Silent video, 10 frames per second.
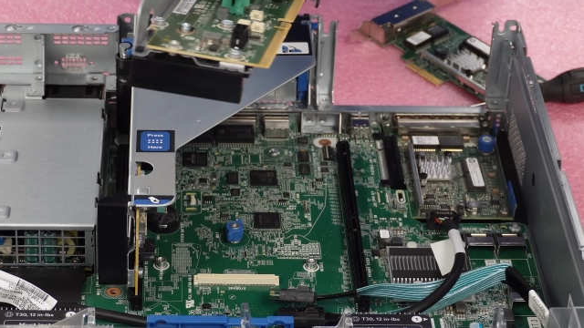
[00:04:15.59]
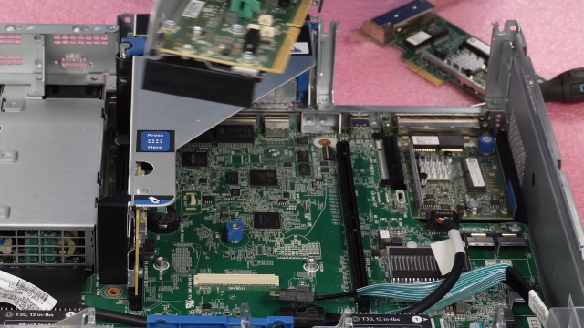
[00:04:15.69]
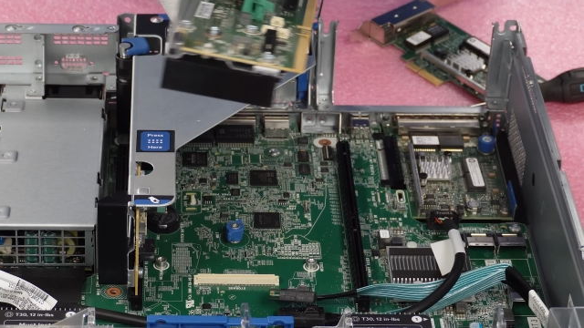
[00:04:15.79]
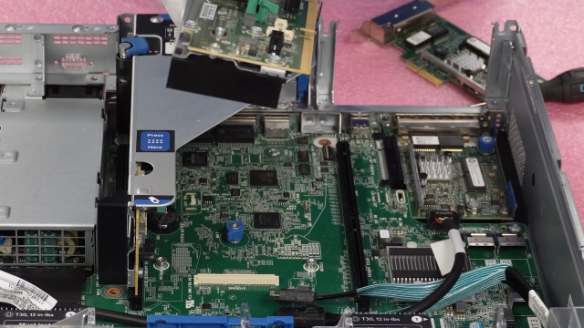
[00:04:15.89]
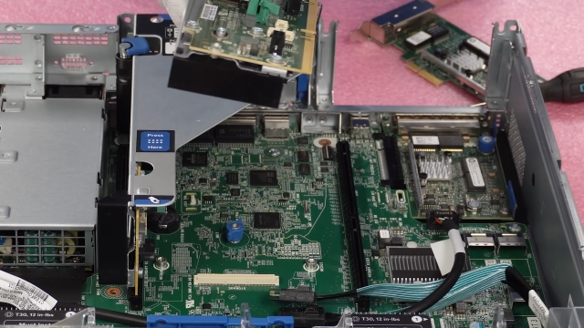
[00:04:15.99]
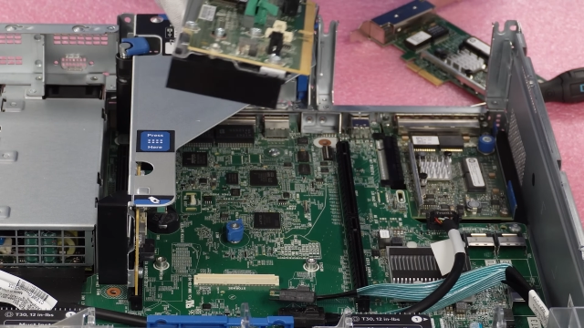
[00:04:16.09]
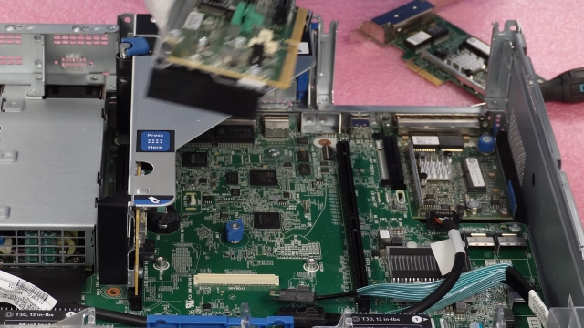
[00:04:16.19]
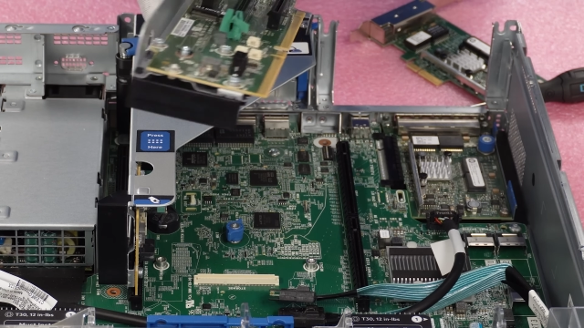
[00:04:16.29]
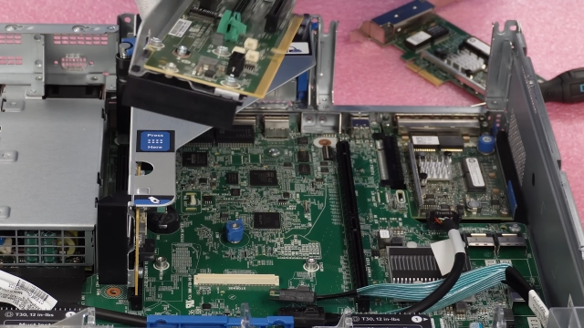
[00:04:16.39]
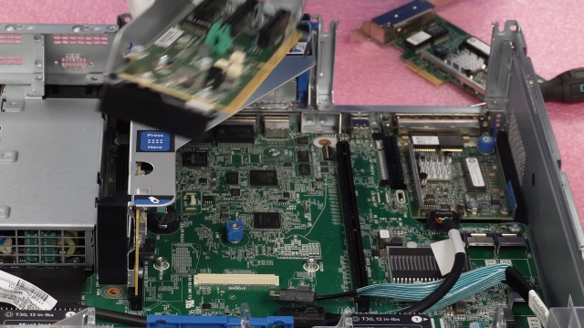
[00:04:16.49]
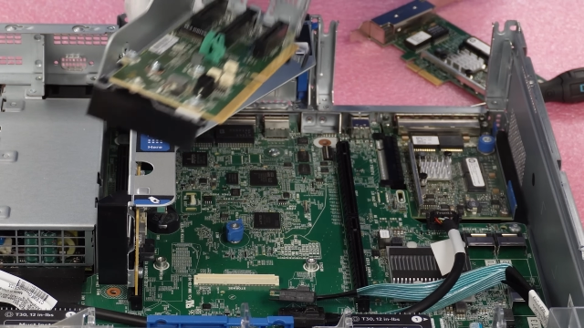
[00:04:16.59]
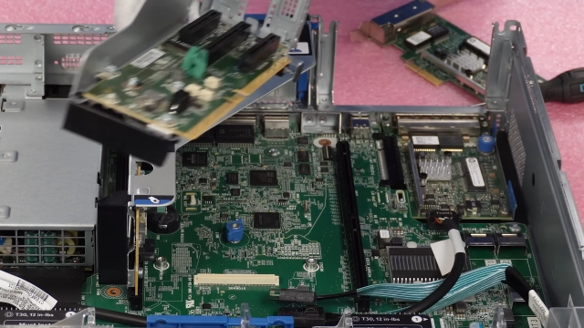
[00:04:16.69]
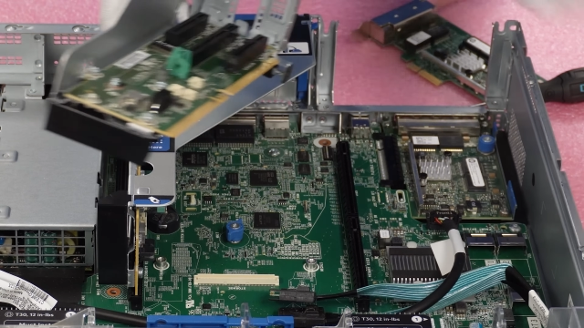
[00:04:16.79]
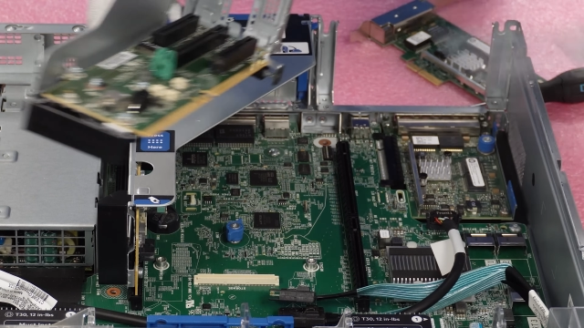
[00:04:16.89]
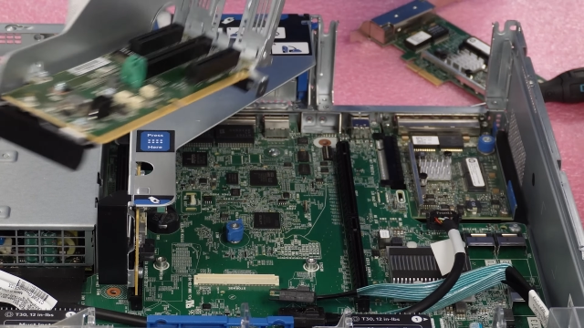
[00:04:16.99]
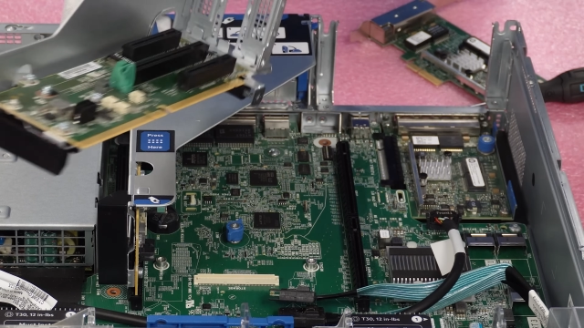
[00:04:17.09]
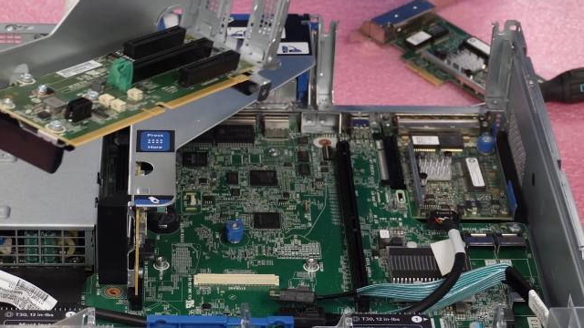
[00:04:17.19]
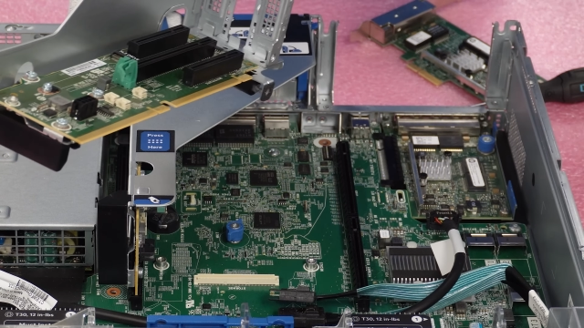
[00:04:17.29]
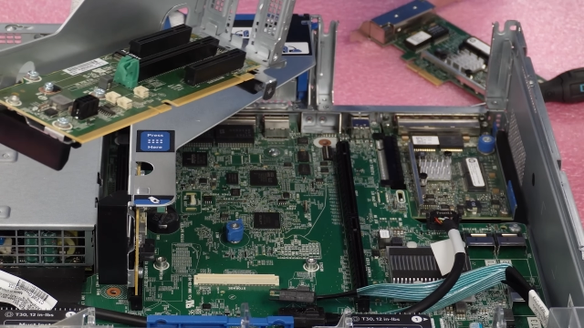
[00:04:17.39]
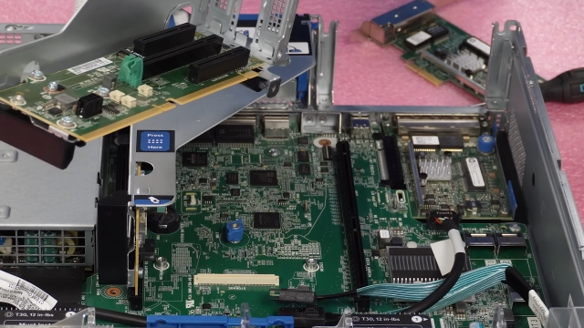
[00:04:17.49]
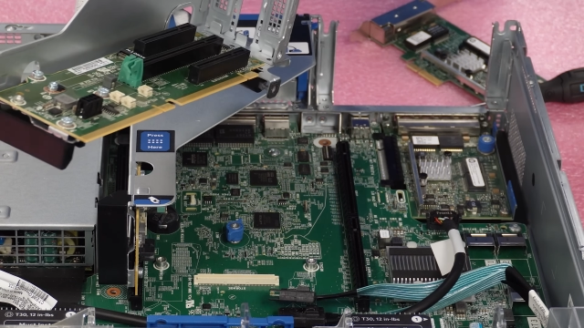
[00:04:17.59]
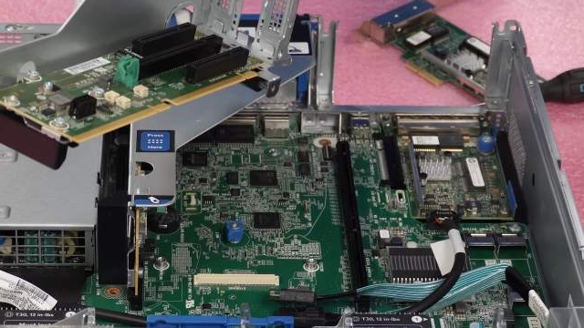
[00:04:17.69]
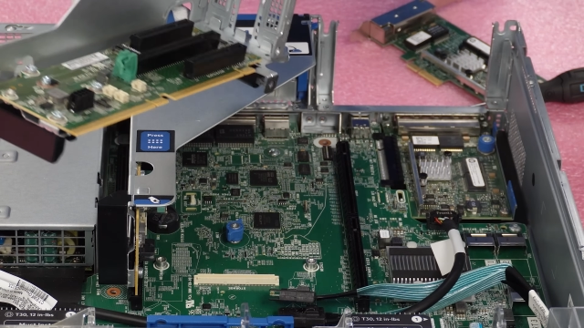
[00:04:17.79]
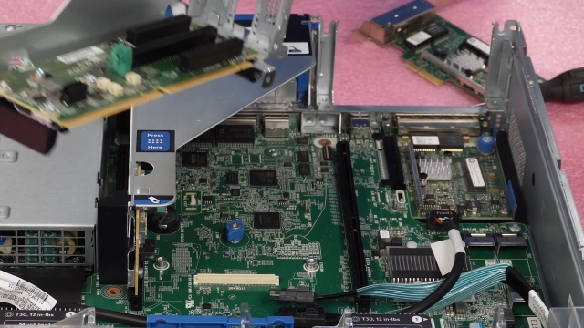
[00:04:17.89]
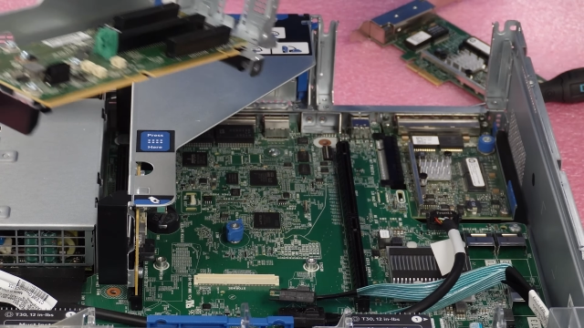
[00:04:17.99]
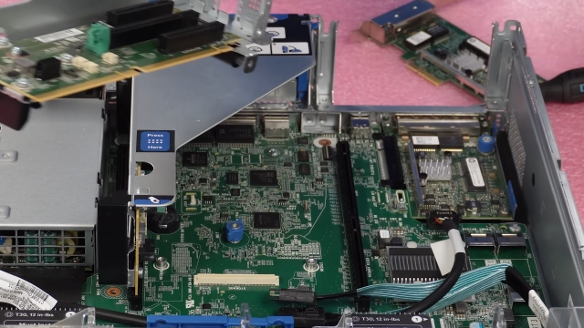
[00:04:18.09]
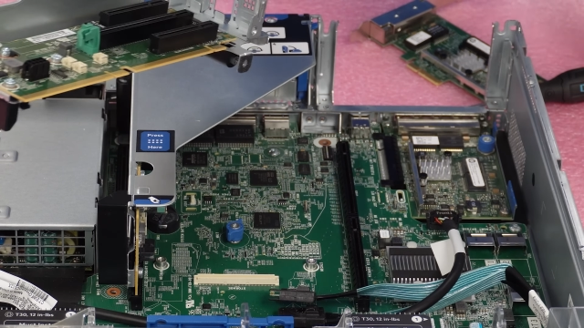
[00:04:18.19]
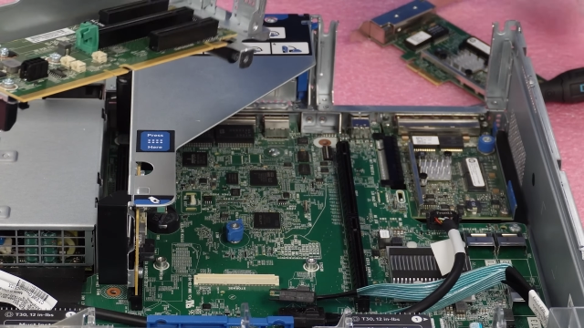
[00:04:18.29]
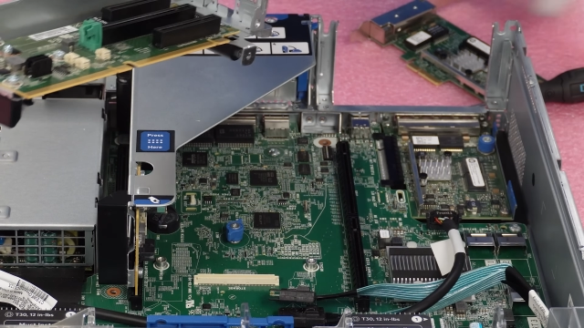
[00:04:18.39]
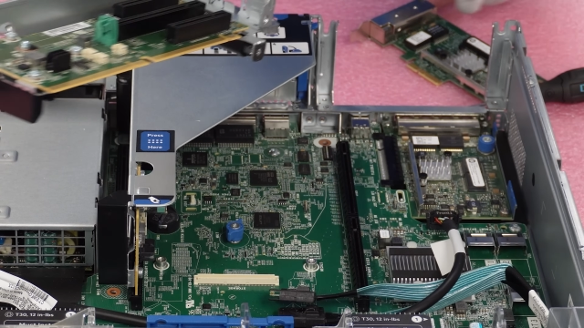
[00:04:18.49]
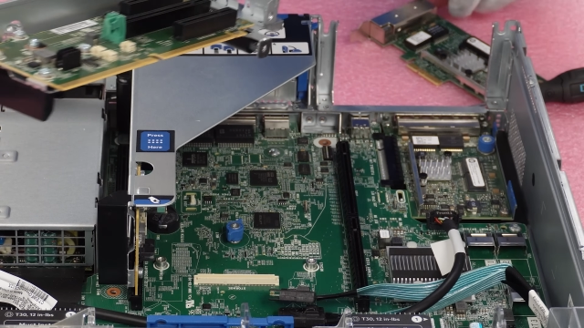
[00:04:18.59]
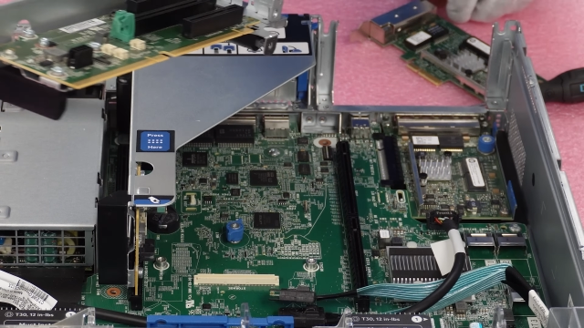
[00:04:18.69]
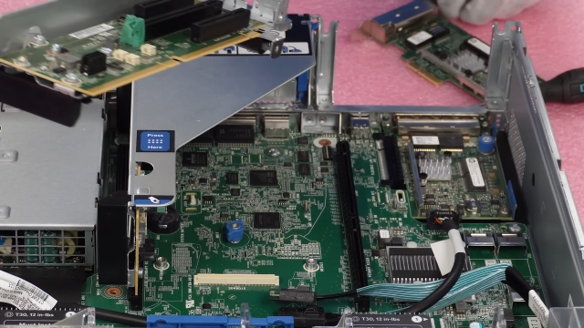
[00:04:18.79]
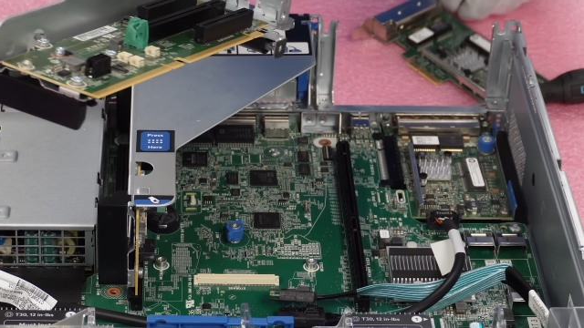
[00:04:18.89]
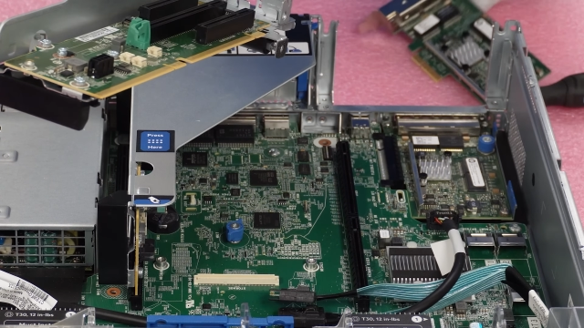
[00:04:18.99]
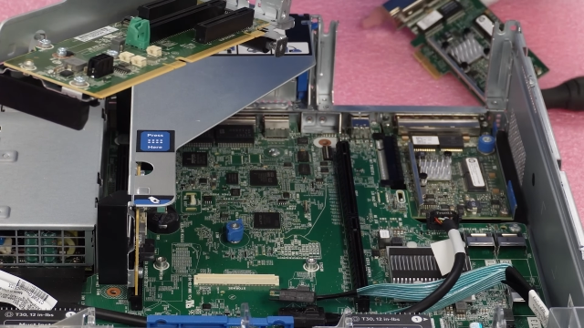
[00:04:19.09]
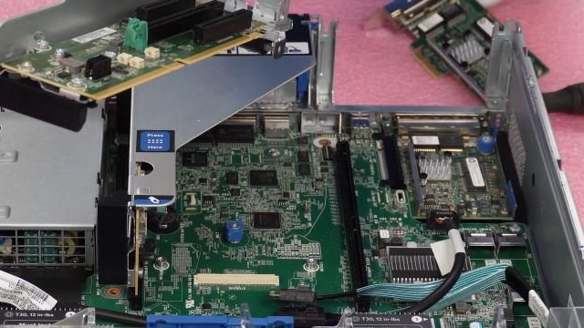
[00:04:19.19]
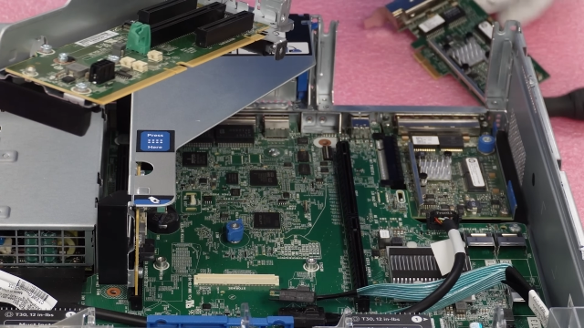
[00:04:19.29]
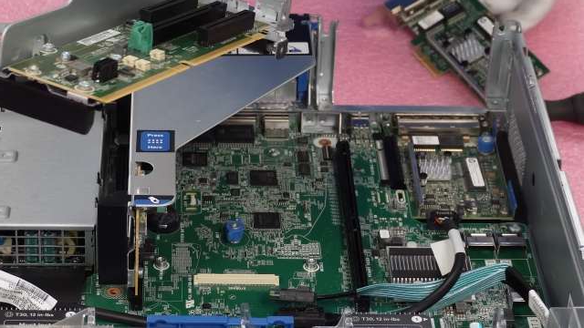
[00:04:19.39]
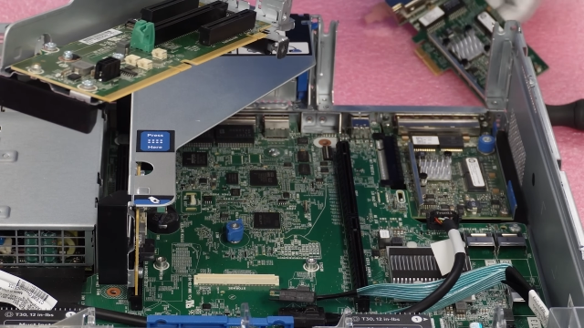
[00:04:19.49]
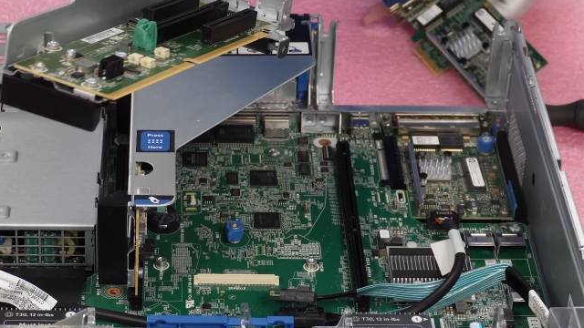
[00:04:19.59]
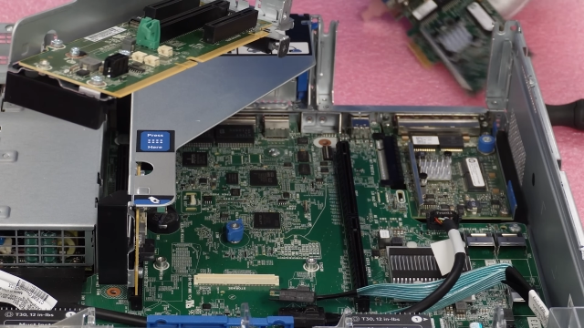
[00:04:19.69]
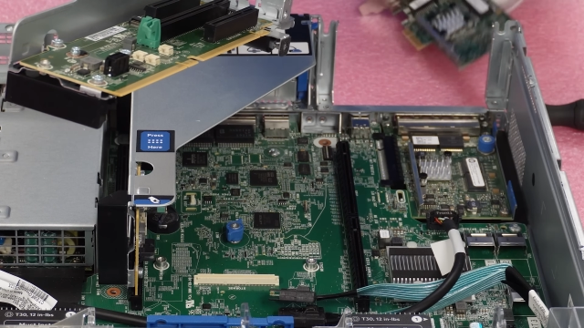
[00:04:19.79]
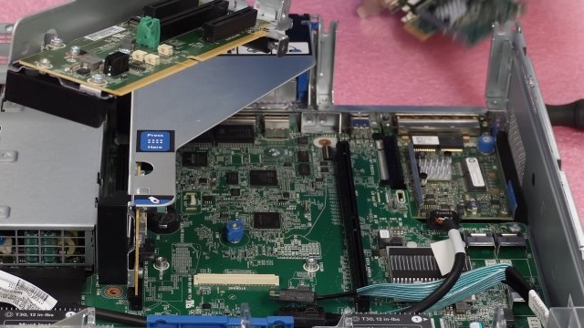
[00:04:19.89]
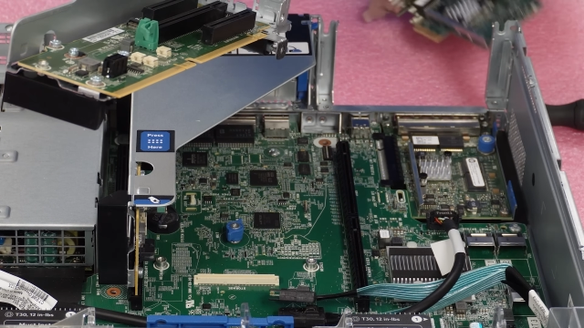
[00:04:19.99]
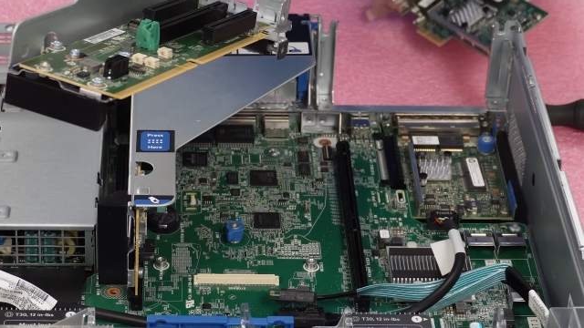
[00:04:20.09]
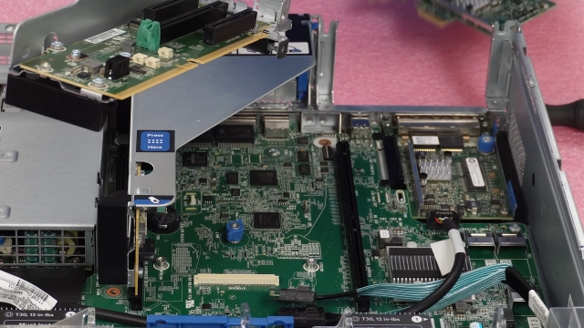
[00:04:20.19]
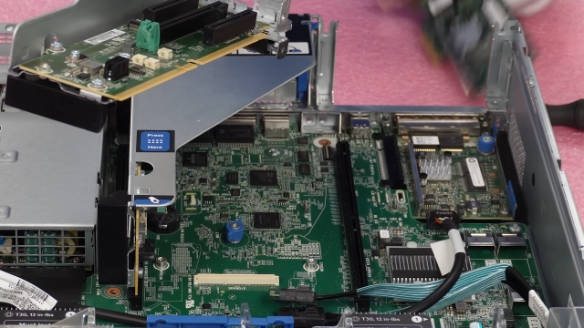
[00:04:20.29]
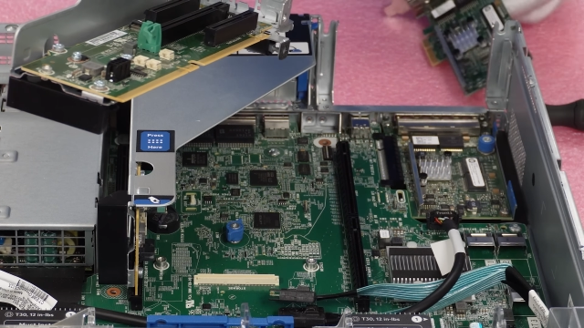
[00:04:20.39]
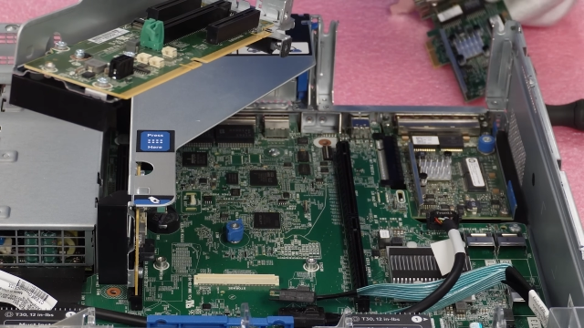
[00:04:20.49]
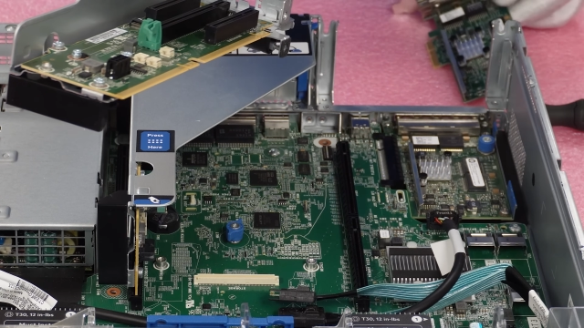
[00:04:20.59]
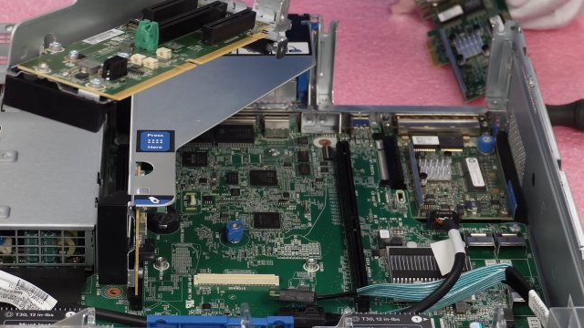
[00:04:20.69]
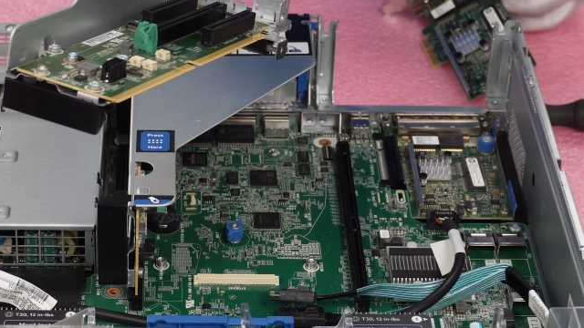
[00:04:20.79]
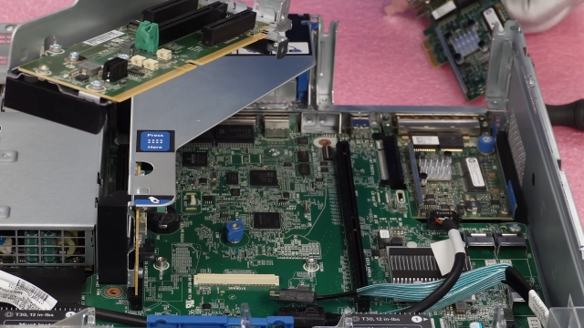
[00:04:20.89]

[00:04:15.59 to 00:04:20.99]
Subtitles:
No face is visible, so there are no lips to read.